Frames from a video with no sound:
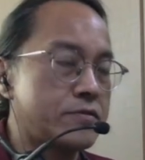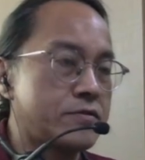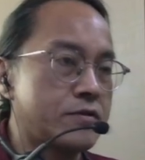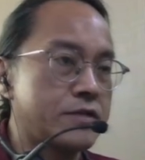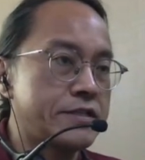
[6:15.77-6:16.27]

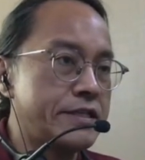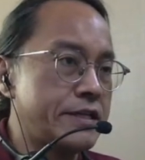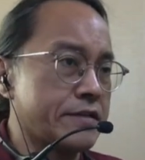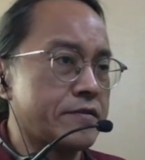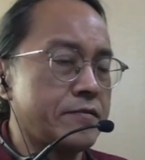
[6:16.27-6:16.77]
to
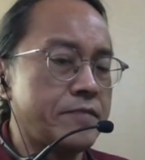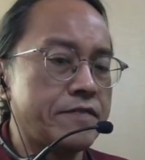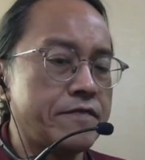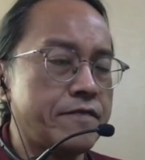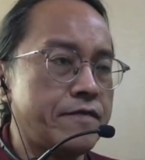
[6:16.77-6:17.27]
connect
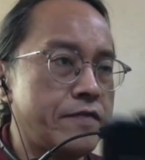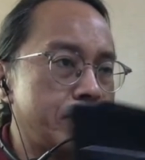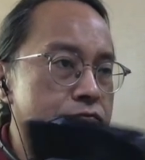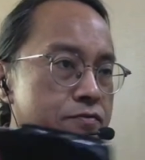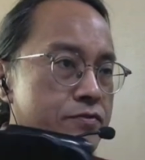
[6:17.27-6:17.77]
my
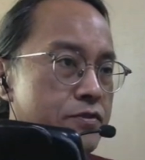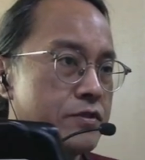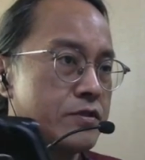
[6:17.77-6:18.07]
phone